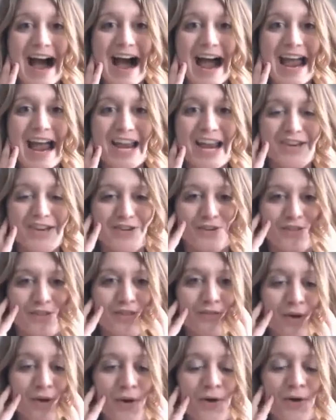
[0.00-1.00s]
in your
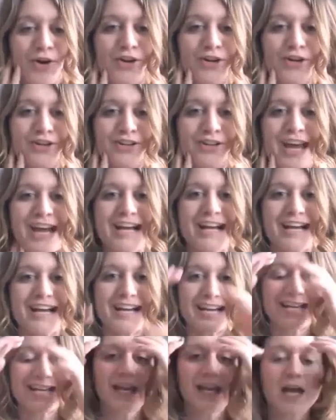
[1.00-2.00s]
throat or your neck,
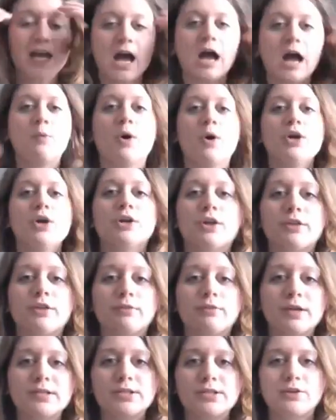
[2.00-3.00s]
I want you to
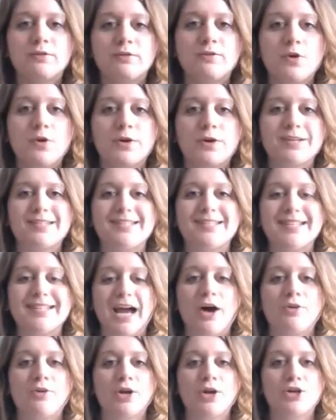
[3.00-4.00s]
thrust your focus
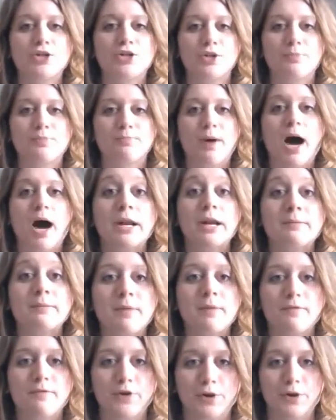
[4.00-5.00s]
down to the bottom
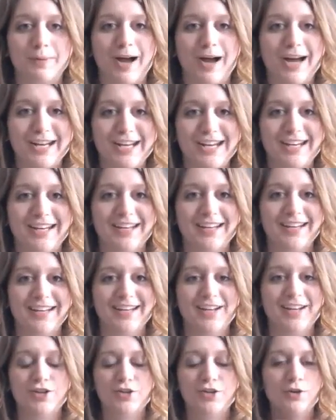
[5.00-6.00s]
of your body.
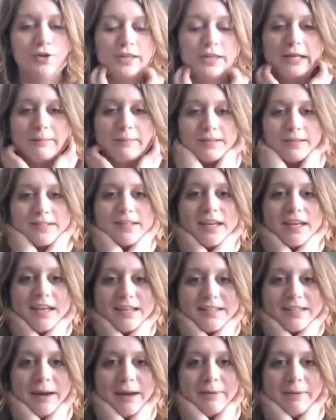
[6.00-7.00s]
Don't think about singing
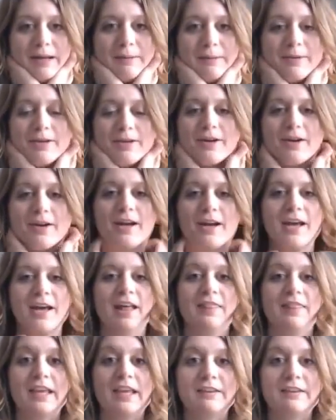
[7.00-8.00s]
as happening up here.
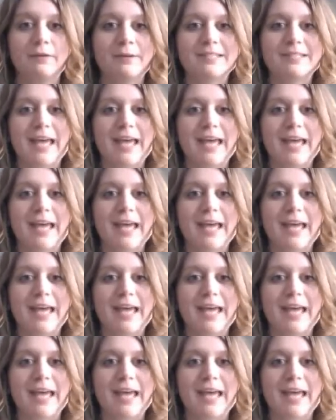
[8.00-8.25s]
Think of it as